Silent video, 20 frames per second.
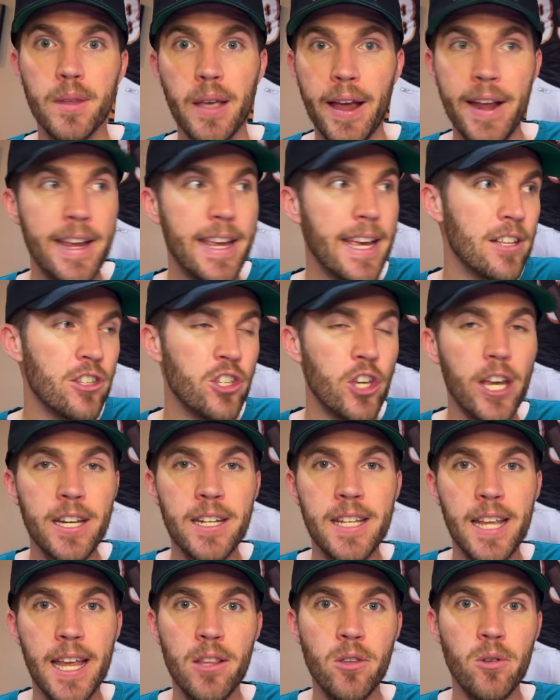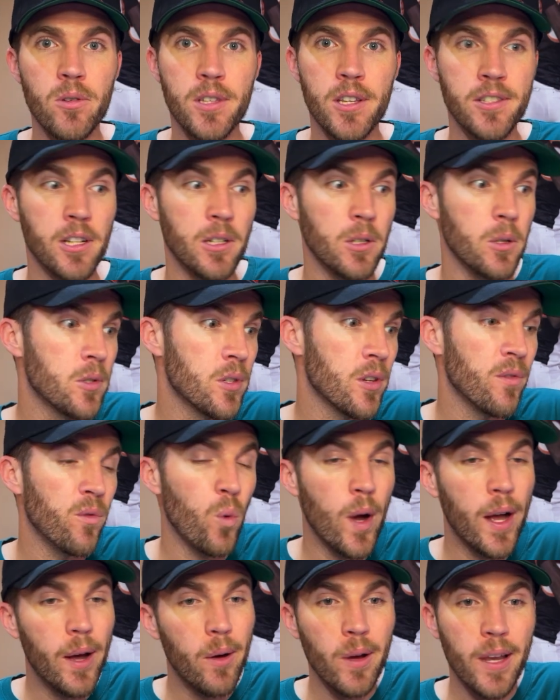I get Jaden Daniels is elusive.
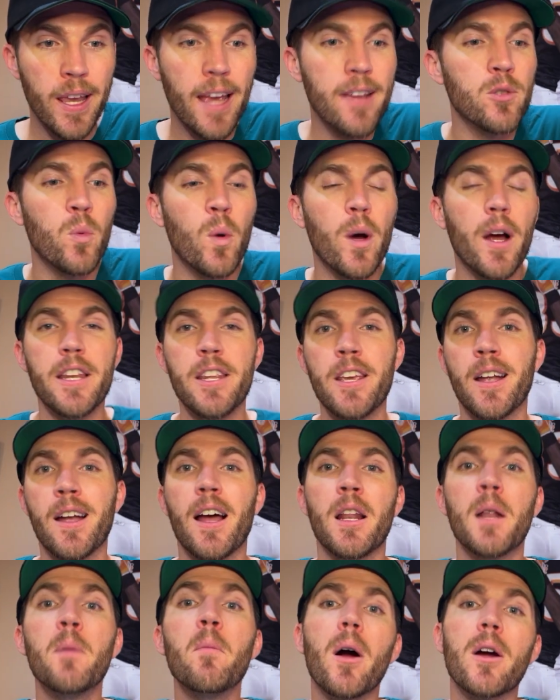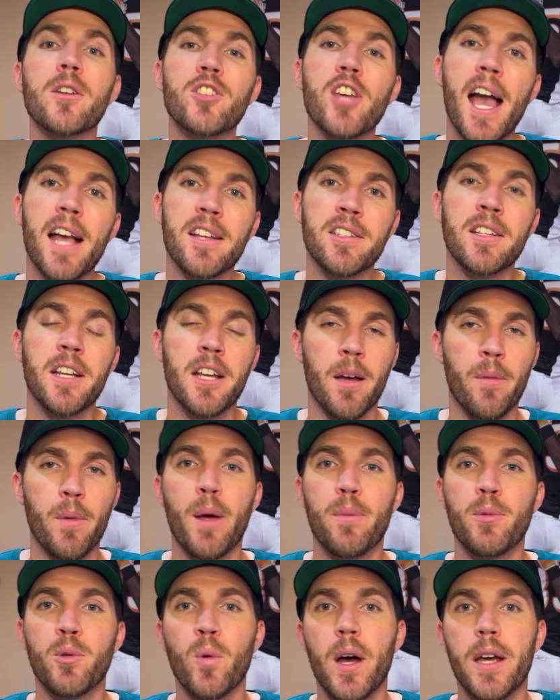Well, guess what? You got Lamar Jackson coming
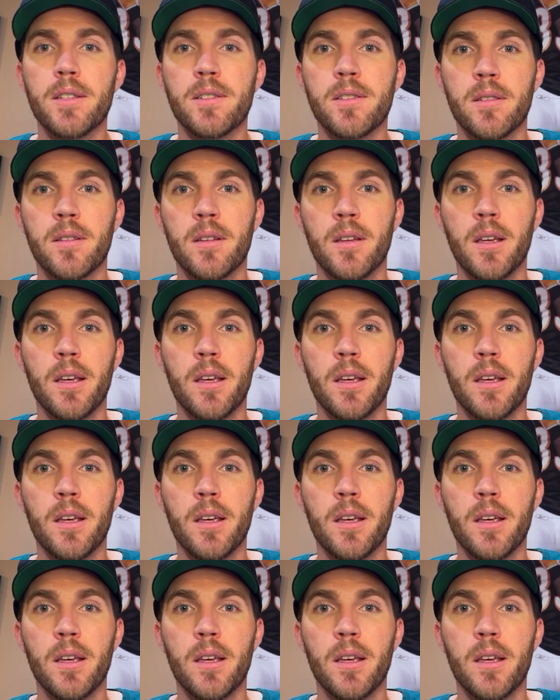up twice.